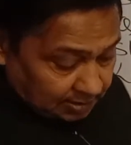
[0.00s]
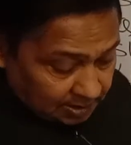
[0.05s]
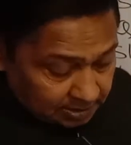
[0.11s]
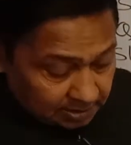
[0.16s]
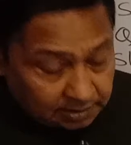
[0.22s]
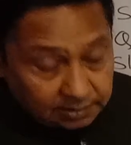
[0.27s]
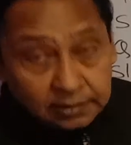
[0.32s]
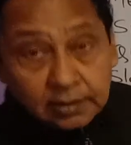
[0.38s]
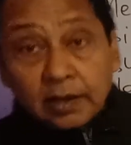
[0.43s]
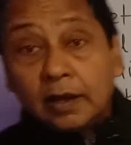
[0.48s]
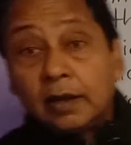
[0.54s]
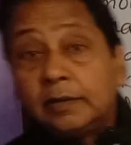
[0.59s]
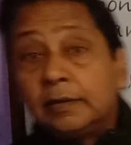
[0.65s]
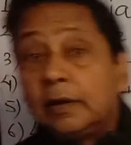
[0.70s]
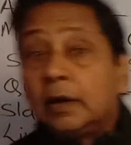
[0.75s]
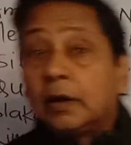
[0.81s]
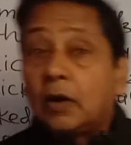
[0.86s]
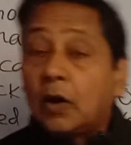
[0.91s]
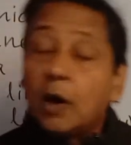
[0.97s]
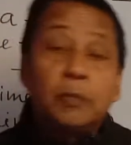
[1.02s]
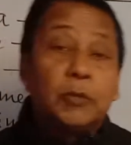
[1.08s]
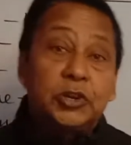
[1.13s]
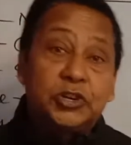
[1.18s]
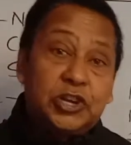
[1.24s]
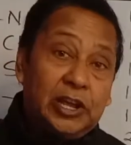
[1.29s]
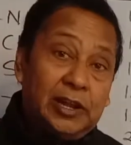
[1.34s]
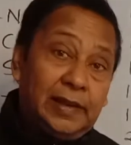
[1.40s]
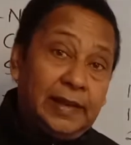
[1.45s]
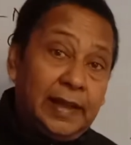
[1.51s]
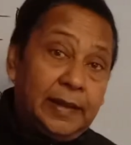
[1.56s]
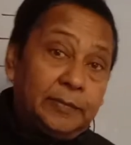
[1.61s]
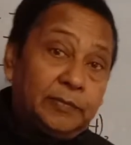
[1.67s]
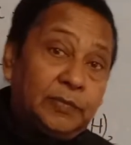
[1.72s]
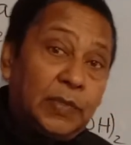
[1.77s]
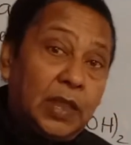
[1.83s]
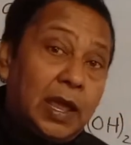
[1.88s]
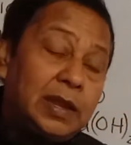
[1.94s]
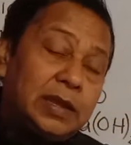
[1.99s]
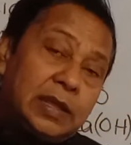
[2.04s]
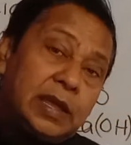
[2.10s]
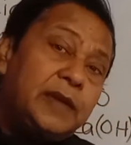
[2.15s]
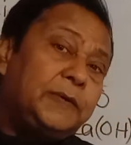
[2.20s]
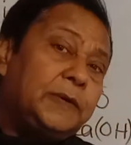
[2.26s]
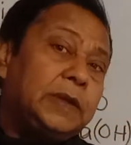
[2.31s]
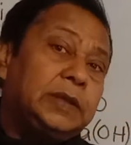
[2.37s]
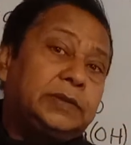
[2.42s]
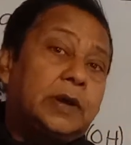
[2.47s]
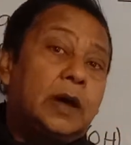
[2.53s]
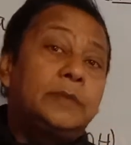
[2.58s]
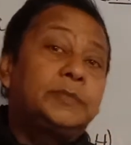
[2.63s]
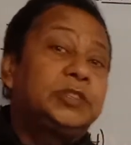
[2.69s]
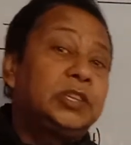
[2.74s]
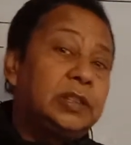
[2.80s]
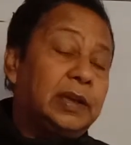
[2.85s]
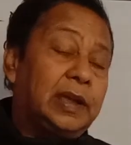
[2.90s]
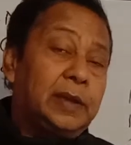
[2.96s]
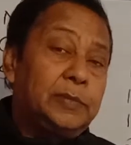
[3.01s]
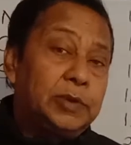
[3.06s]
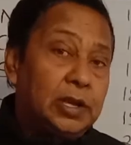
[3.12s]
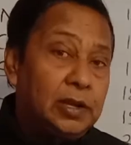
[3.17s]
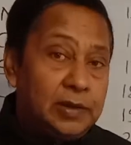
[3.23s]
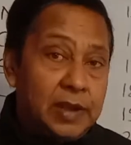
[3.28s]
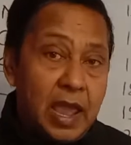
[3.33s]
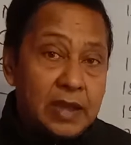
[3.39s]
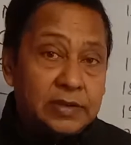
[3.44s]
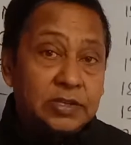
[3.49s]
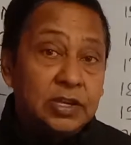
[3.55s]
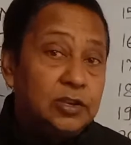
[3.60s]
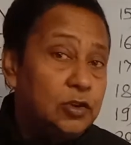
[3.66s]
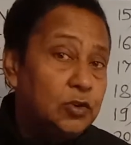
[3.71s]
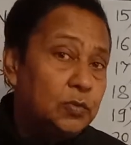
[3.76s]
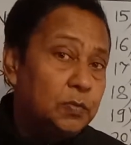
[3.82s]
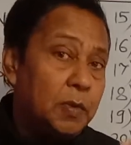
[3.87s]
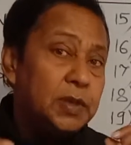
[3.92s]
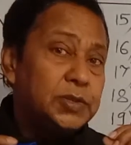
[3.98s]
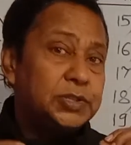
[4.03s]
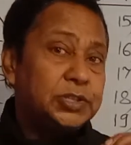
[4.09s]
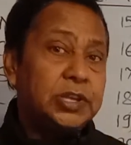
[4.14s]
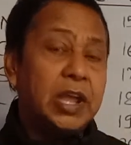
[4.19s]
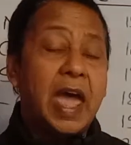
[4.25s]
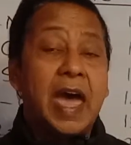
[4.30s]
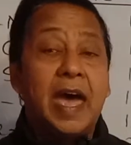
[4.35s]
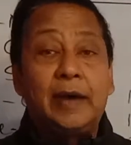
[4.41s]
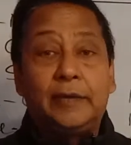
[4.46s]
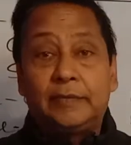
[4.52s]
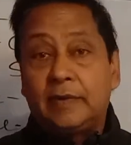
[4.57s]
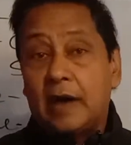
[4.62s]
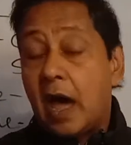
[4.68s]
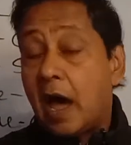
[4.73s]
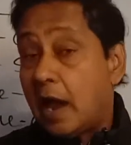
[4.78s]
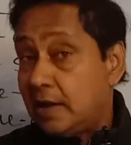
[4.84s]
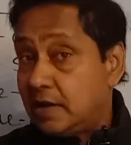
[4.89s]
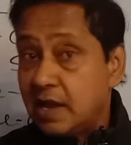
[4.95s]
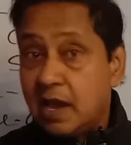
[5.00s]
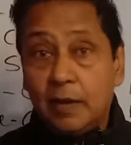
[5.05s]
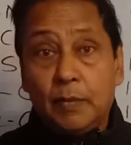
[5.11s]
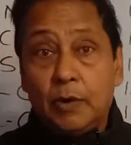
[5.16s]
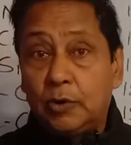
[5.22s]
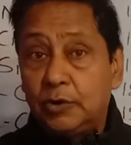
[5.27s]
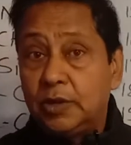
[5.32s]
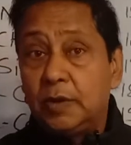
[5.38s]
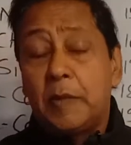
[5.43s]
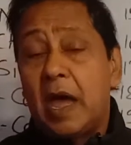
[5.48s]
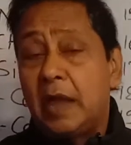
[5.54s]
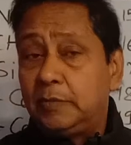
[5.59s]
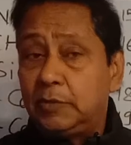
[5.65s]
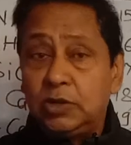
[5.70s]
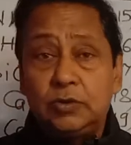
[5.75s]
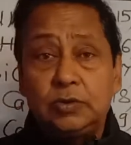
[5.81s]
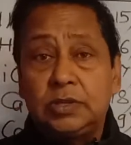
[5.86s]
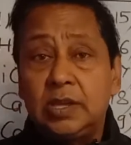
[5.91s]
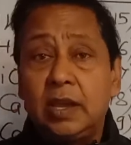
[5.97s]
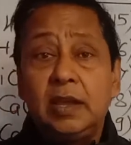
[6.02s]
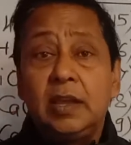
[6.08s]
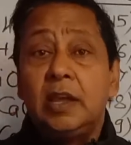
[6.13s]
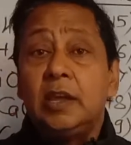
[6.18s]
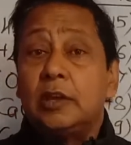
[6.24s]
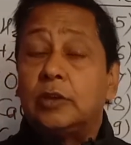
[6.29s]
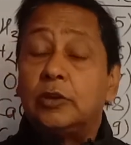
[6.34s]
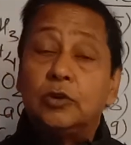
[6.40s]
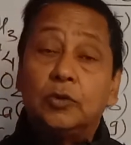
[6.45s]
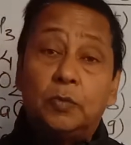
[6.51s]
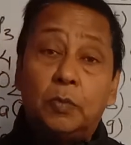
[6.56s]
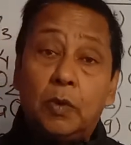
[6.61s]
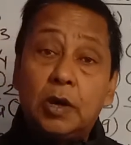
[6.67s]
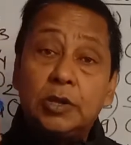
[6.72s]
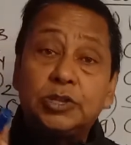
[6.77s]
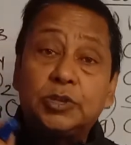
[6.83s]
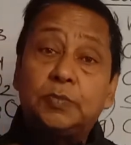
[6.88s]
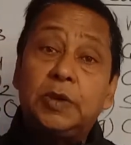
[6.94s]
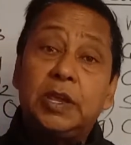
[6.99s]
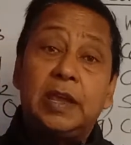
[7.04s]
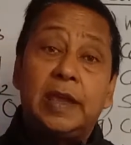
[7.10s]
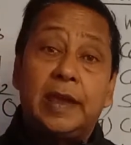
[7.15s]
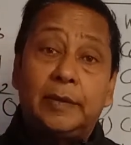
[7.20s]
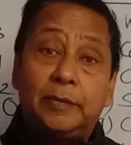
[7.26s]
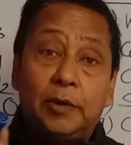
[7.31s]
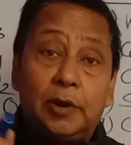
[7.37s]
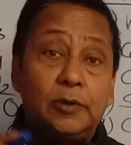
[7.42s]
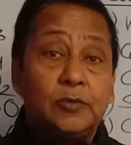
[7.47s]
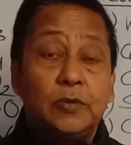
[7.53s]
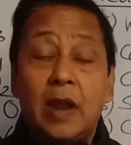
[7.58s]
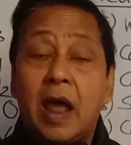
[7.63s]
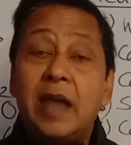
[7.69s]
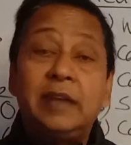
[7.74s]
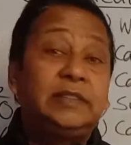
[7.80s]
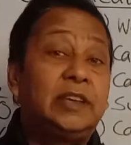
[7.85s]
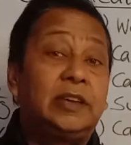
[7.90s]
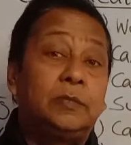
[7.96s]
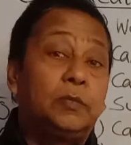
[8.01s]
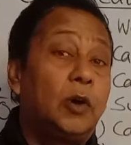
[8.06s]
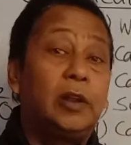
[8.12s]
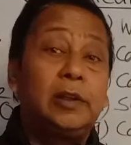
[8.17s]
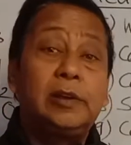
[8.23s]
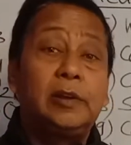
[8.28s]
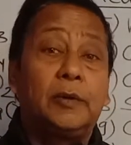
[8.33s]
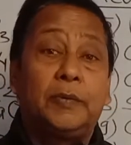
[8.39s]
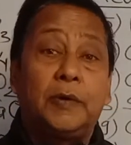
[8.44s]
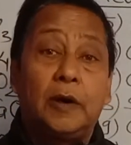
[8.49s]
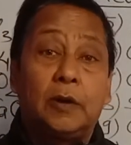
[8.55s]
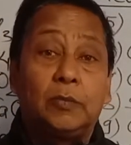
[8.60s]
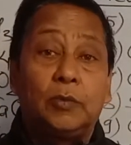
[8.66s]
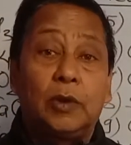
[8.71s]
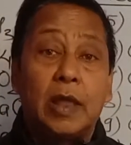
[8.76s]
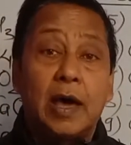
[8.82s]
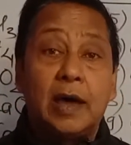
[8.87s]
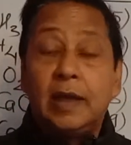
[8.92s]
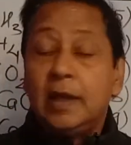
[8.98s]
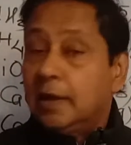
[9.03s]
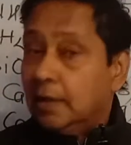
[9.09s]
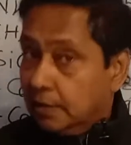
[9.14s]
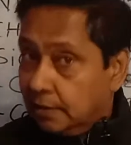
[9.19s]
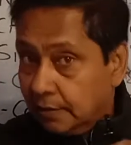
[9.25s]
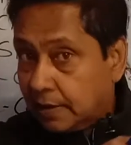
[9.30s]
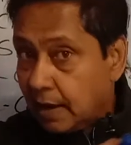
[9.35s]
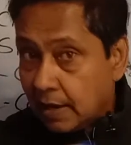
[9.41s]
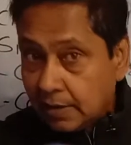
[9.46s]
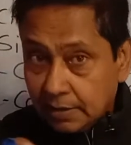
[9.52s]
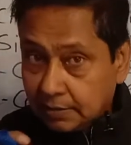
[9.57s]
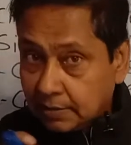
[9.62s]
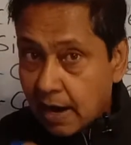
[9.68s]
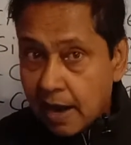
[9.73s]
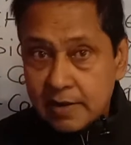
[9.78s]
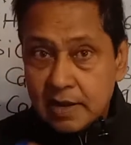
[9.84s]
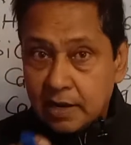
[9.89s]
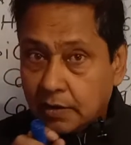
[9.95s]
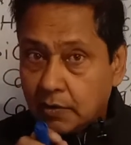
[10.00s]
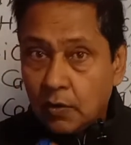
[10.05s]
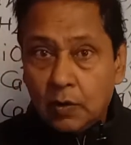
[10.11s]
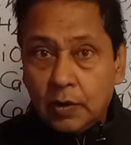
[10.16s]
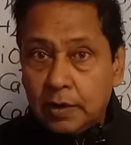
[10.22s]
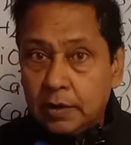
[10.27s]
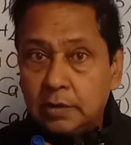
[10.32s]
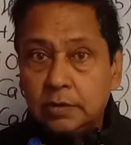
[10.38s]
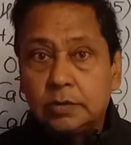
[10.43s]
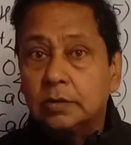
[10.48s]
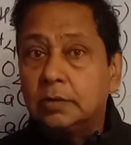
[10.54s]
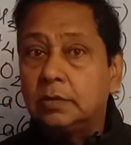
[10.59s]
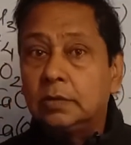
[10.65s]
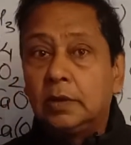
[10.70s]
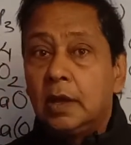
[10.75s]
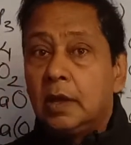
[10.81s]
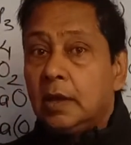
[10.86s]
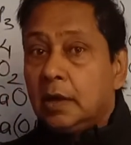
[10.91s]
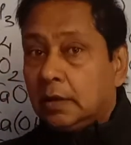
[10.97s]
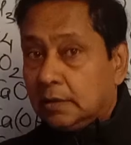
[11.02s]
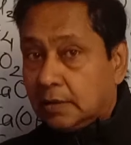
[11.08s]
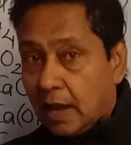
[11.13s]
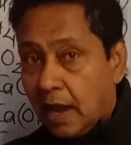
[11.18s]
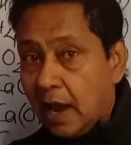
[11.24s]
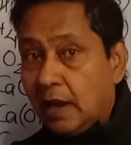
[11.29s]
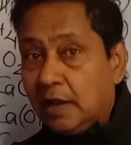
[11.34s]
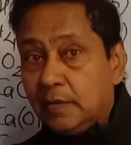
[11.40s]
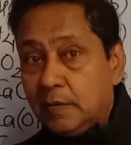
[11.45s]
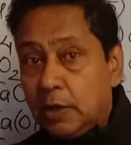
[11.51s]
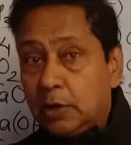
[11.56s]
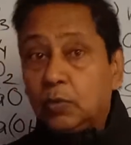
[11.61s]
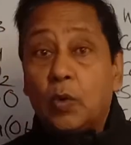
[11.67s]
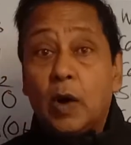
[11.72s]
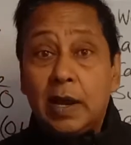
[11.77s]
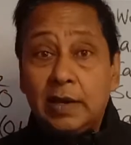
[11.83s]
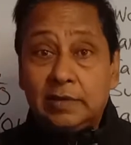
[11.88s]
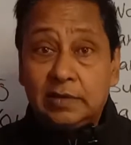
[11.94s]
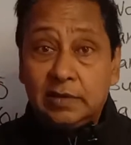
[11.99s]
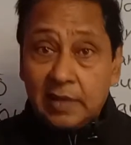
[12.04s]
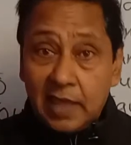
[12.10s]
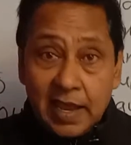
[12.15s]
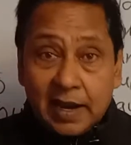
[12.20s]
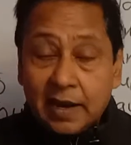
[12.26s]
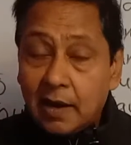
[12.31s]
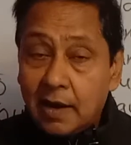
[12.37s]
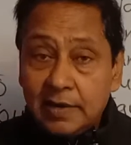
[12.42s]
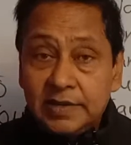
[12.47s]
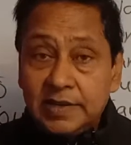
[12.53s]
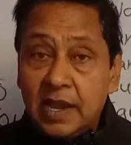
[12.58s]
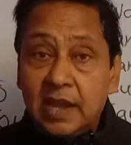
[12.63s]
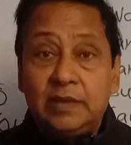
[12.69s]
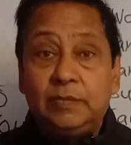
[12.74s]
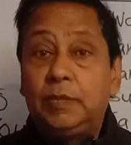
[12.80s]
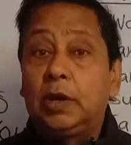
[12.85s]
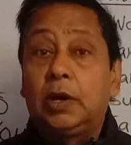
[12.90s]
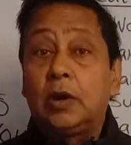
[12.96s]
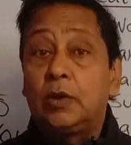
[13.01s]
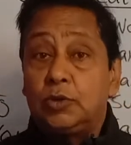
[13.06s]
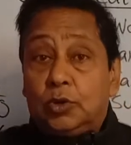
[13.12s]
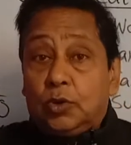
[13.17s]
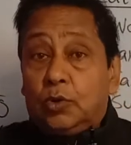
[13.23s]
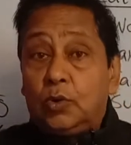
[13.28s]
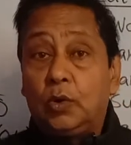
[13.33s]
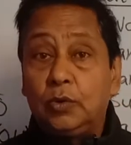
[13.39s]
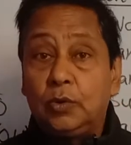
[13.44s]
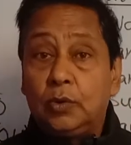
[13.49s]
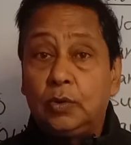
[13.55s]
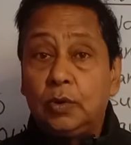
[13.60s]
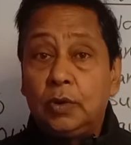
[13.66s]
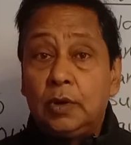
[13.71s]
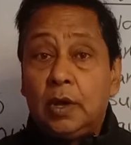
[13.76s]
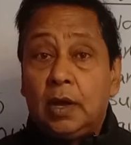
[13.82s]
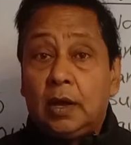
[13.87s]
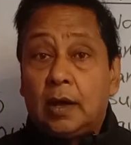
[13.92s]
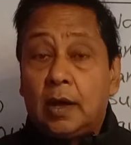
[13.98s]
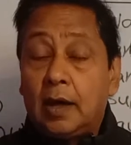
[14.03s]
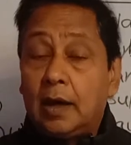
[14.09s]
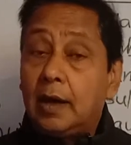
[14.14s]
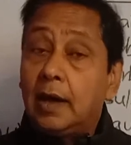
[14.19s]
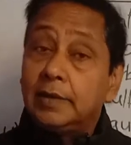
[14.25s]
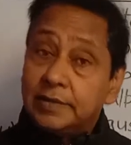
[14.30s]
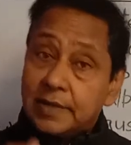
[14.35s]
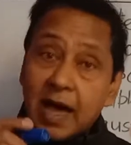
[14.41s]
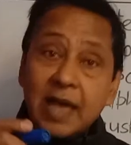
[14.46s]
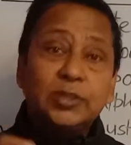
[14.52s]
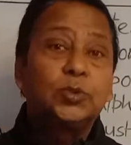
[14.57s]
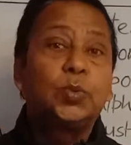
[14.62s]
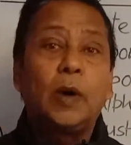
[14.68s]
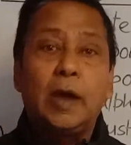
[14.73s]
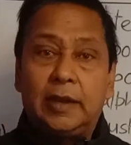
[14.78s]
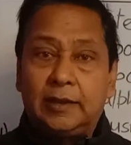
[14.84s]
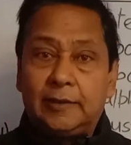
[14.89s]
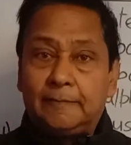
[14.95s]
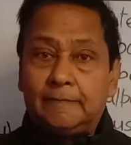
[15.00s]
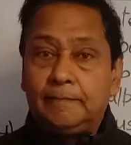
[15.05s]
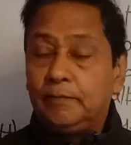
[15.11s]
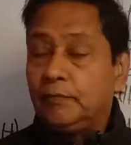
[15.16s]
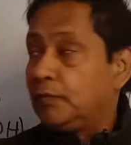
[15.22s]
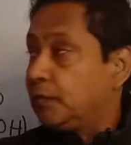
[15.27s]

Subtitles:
the commercial name, and if it comes in the chemical reaction, you must have idea about them. I mean to say, you must be able to write their molecular formula. You cannot write according to the element what they contain, because you don't know, and that's why